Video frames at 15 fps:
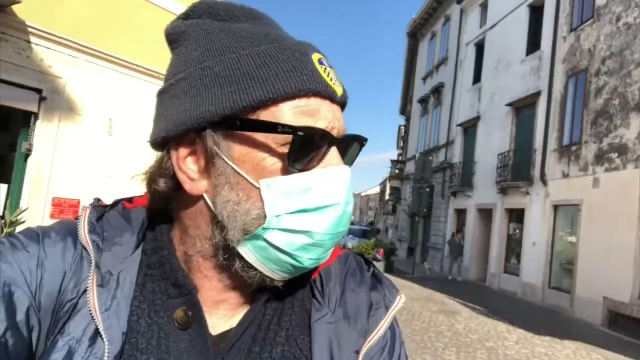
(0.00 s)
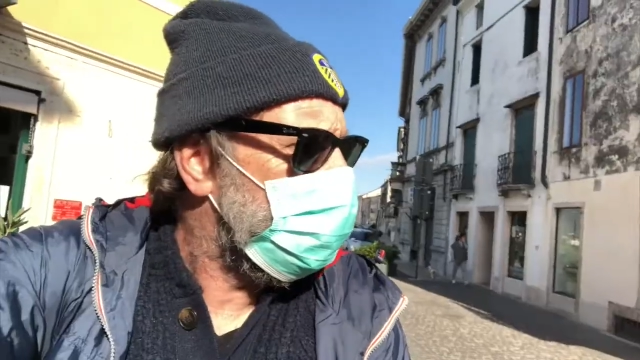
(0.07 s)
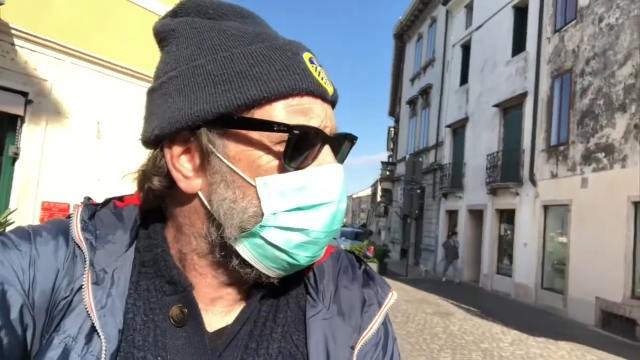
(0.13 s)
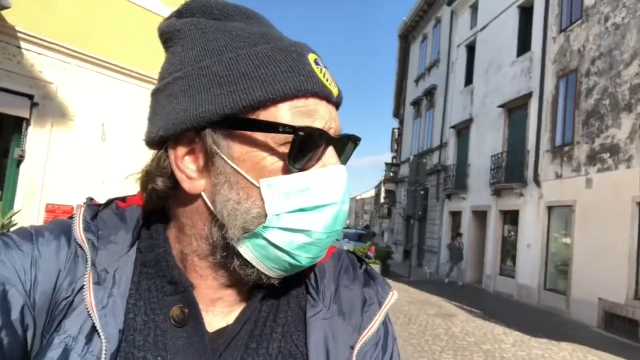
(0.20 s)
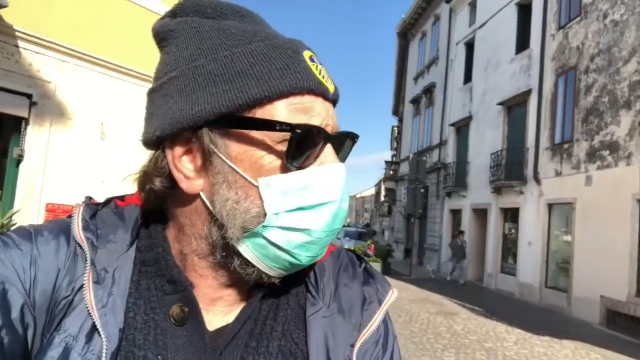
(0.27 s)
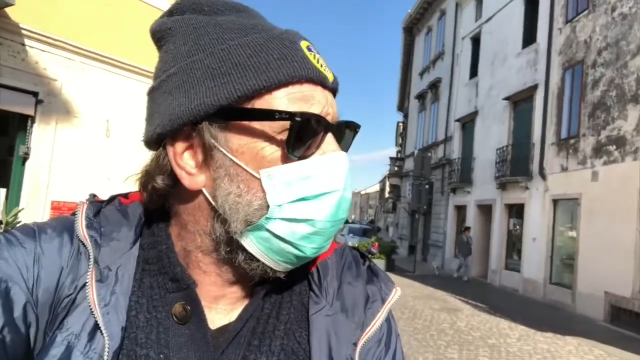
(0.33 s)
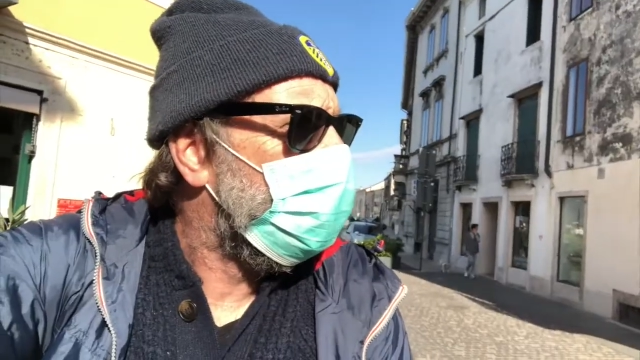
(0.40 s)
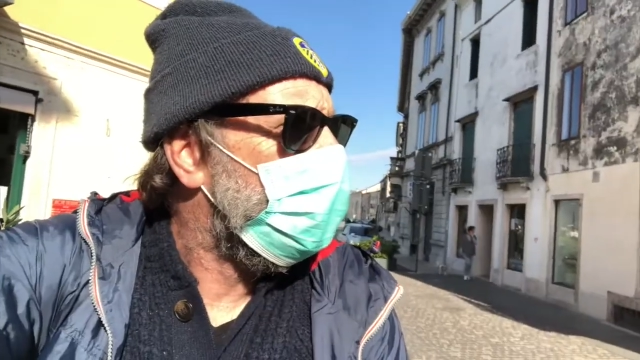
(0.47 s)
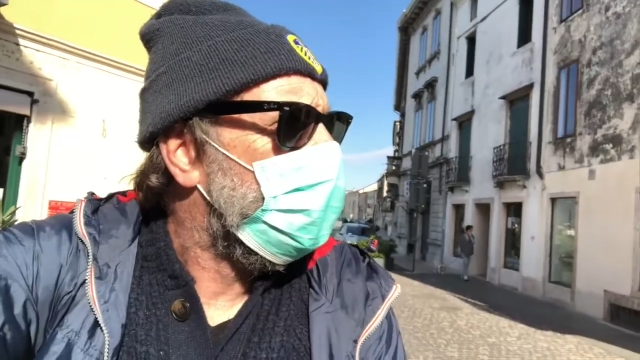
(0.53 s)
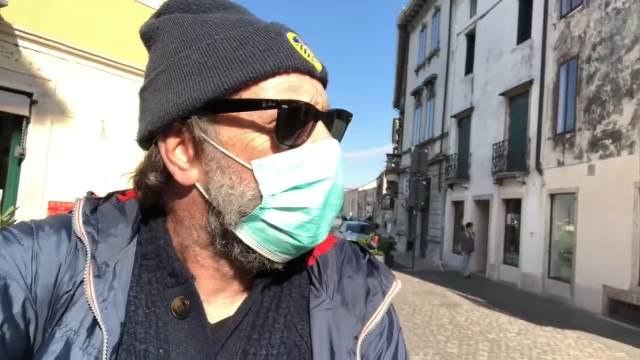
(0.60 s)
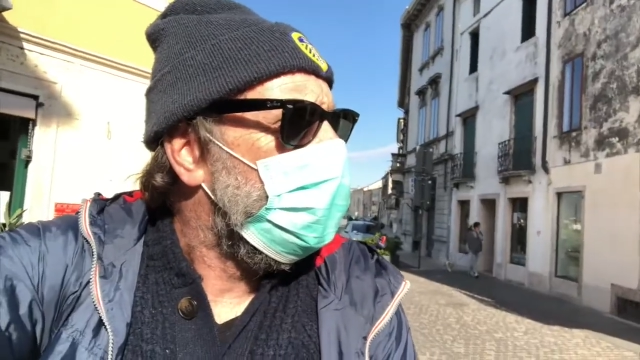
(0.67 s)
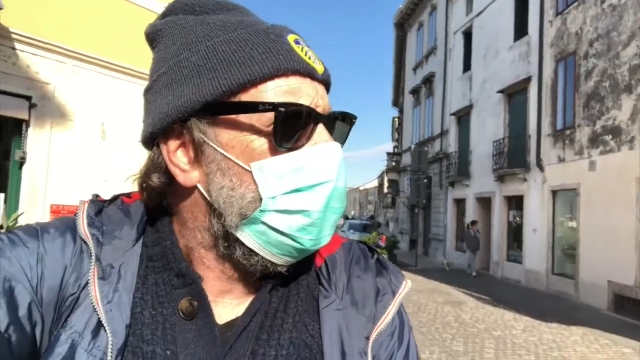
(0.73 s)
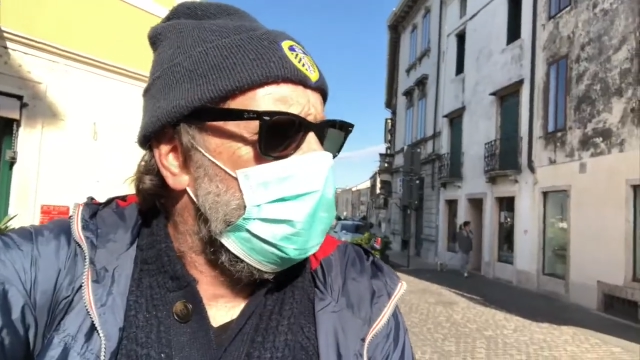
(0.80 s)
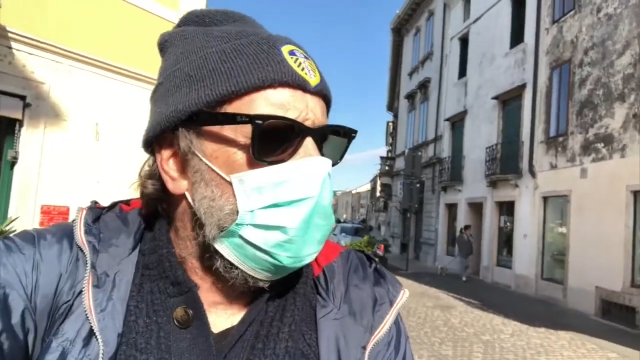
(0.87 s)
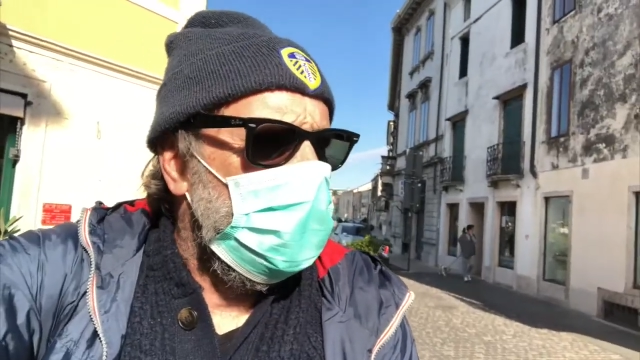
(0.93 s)
So
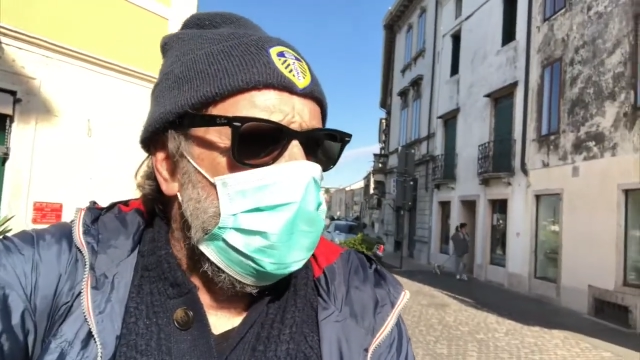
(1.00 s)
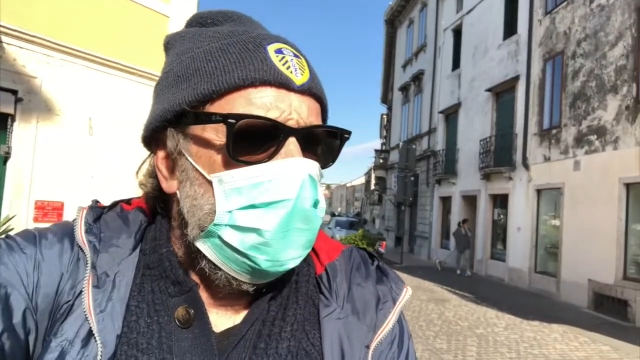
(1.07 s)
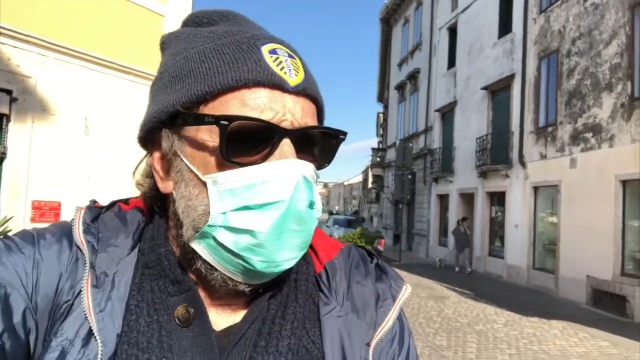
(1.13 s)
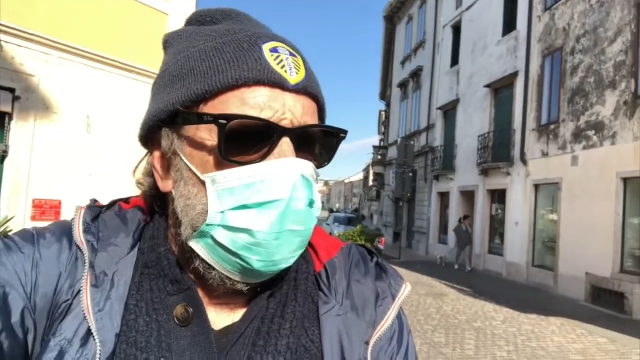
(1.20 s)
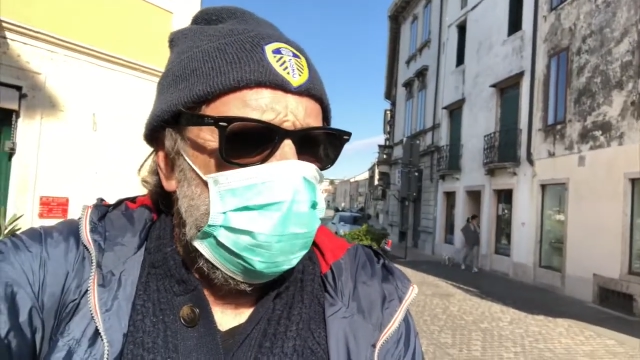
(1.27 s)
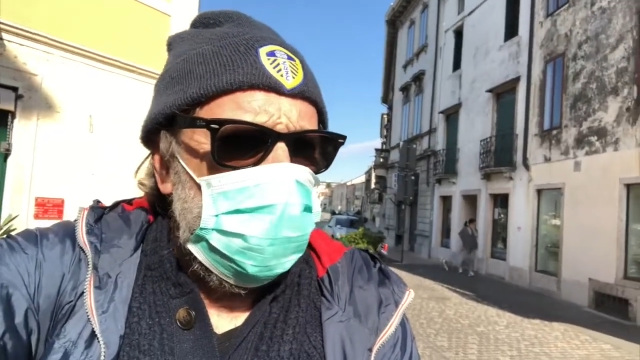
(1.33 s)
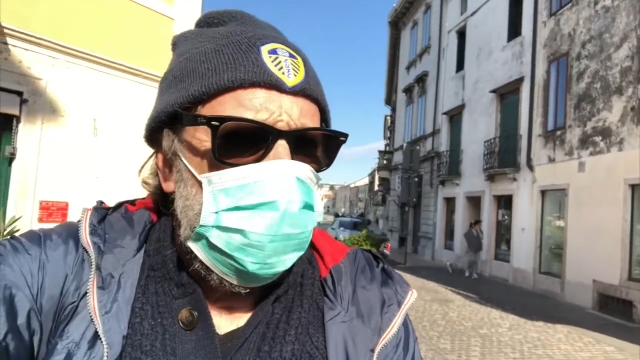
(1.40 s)
a lot of